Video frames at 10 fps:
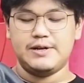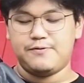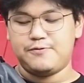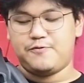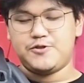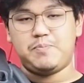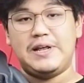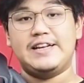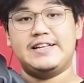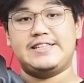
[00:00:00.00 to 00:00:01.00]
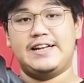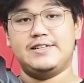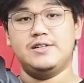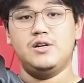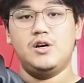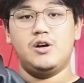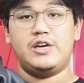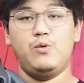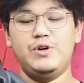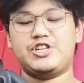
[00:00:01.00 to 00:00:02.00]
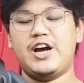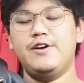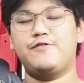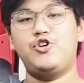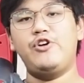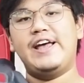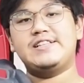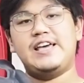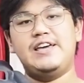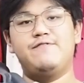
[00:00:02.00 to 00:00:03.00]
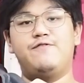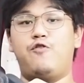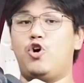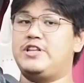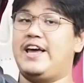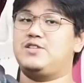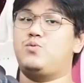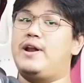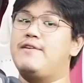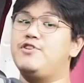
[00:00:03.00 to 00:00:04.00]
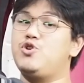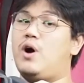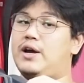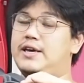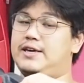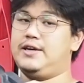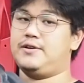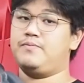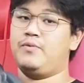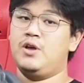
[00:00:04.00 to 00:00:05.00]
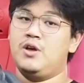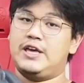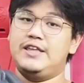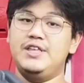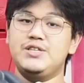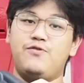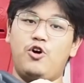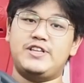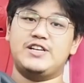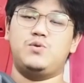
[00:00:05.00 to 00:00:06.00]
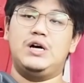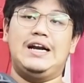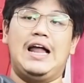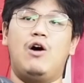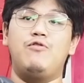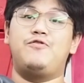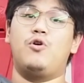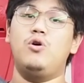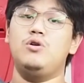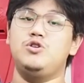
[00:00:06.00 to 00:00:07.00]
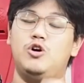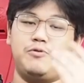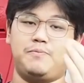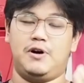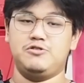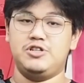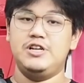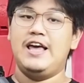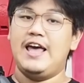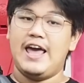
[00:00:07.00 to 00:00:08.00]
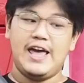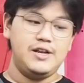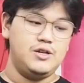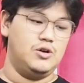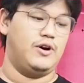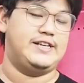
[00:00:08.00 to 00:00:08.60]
split in the center, okay, which kind of creates a vortex whenever you are kicking. Okay, this vortex will allow for your propulsion and your